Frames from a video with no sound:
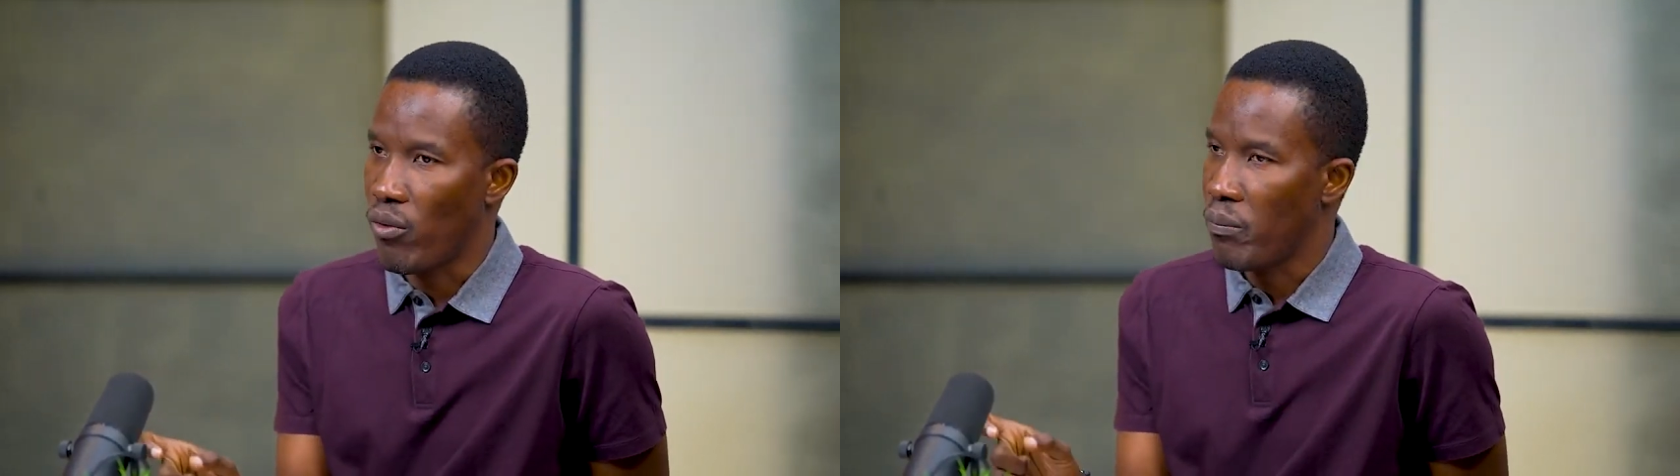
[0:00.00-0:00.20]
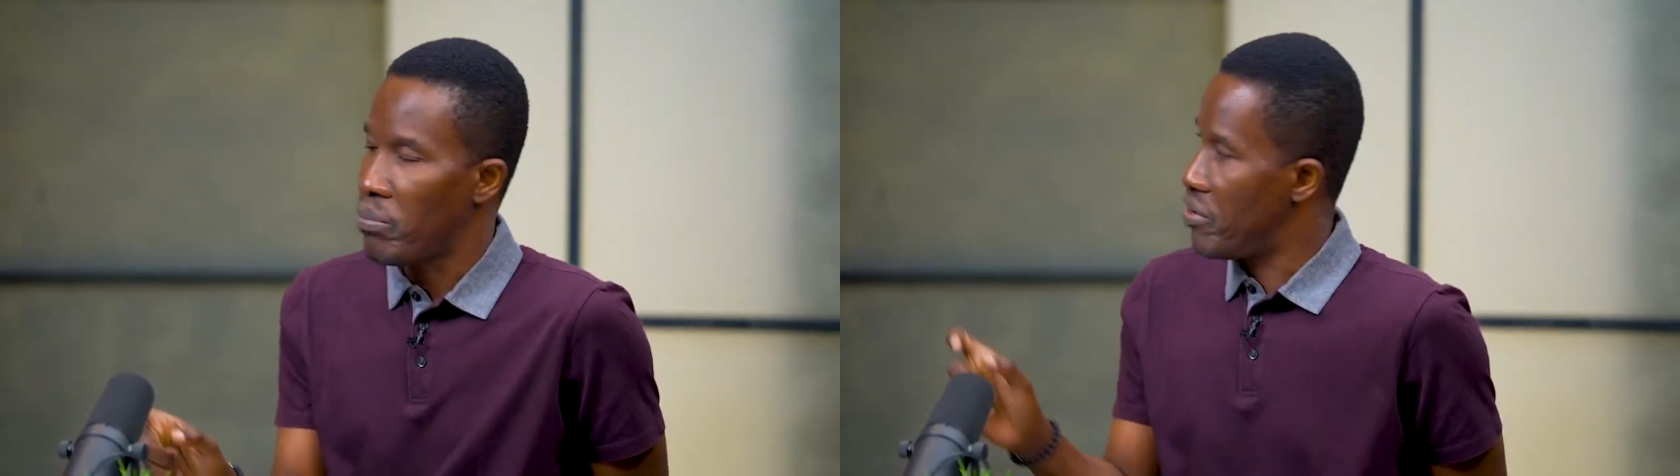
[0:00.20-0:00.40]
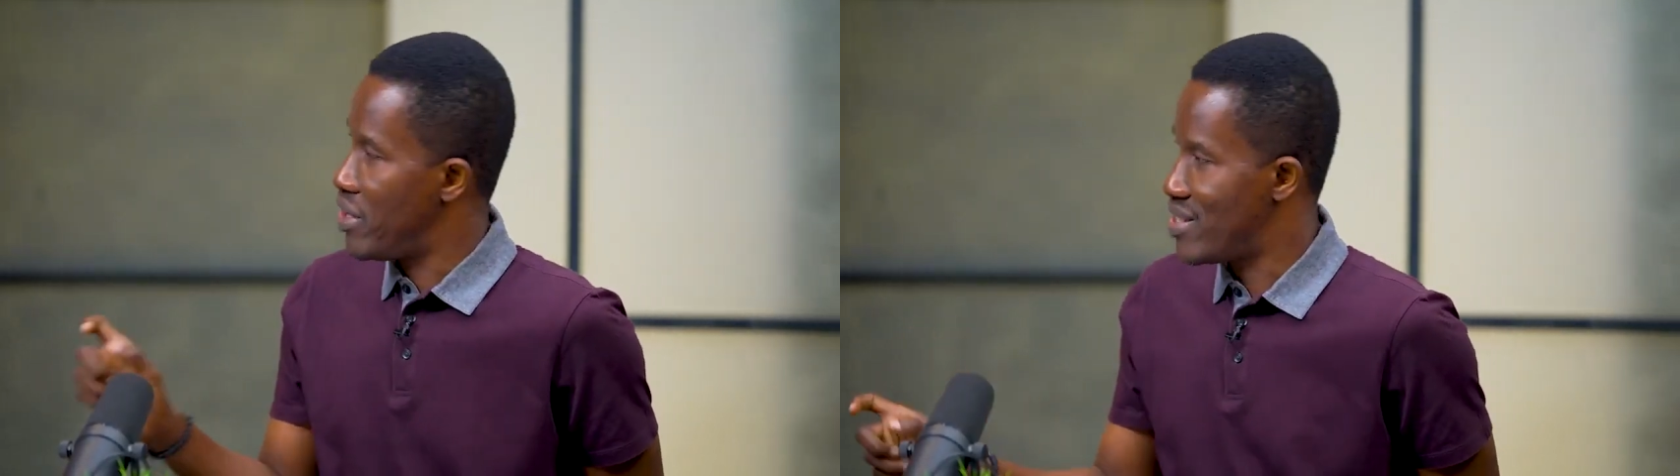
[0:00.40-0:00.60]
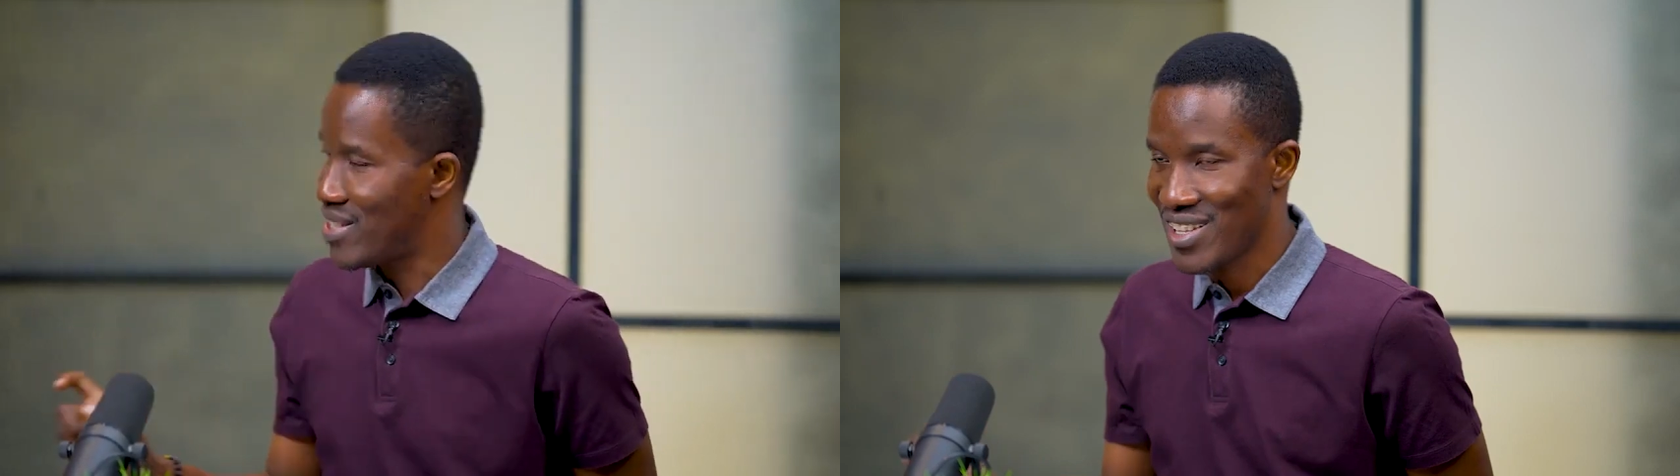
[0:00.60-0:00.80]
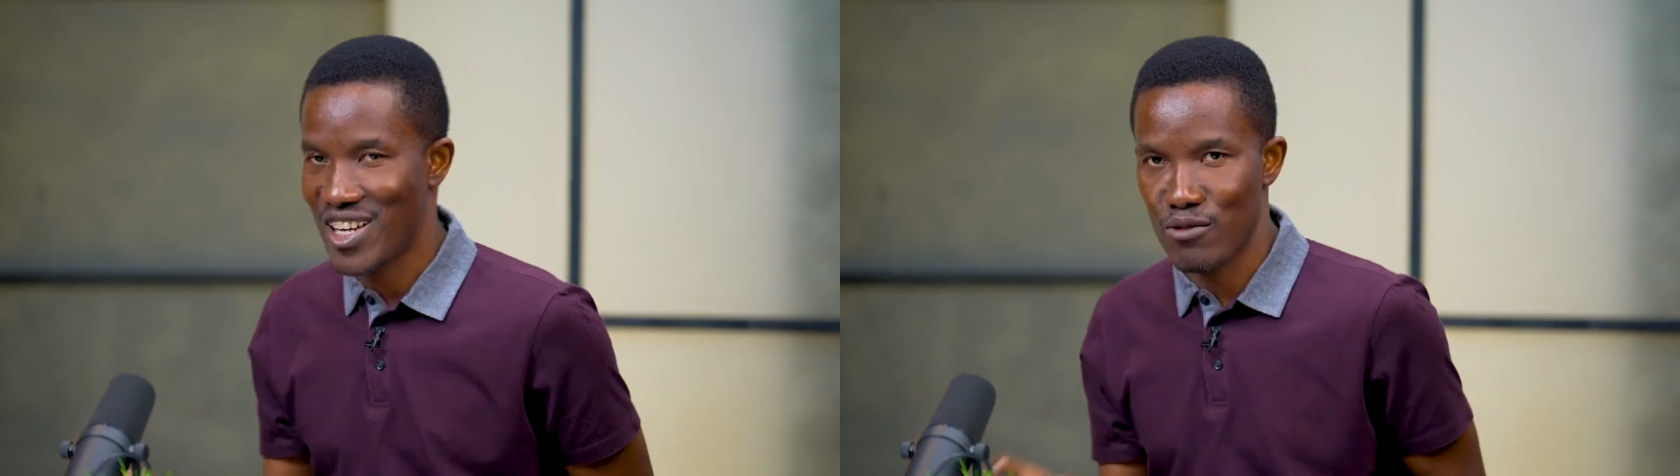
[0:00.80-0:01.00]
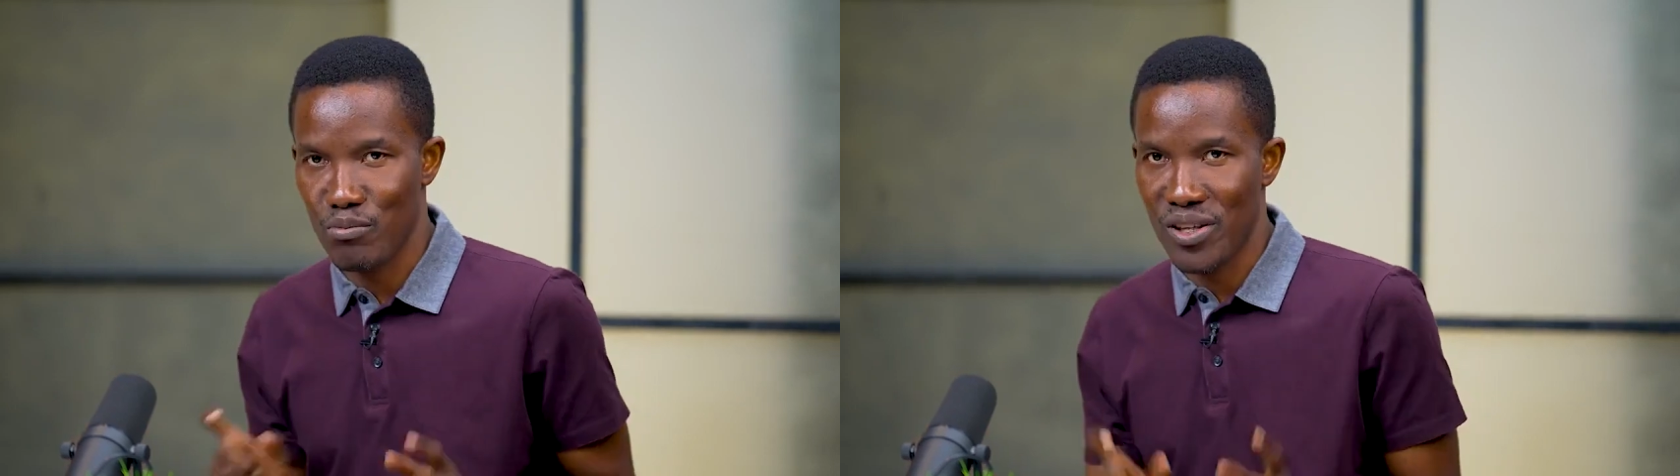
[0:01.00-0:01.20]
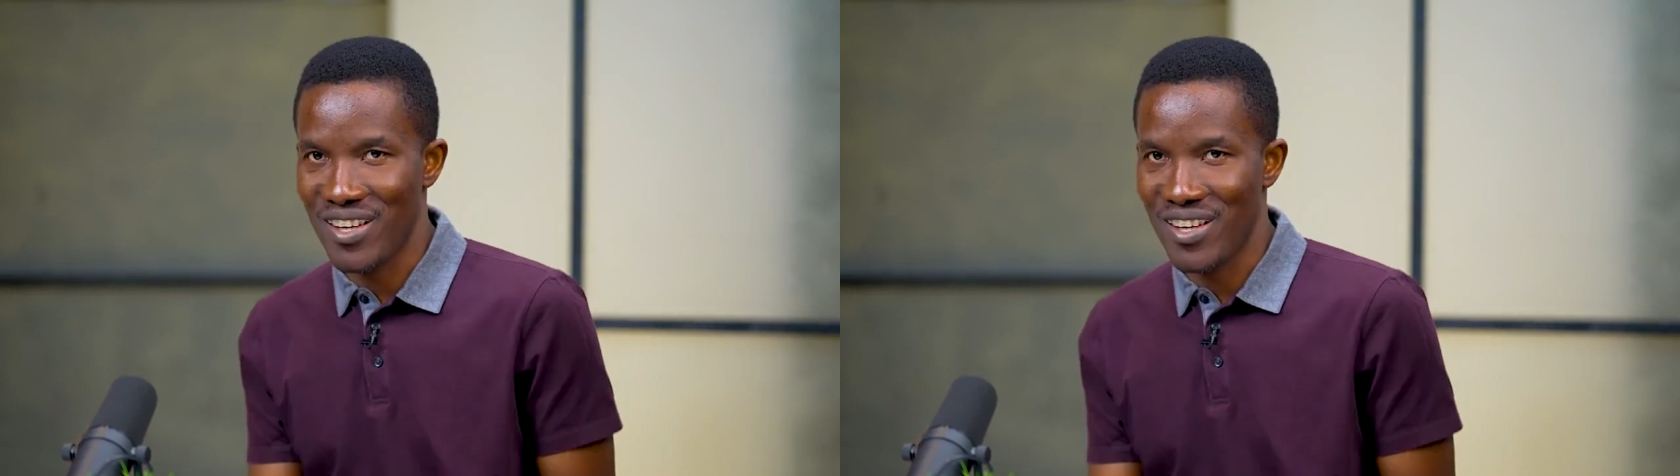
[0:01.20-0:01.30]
parenting can be a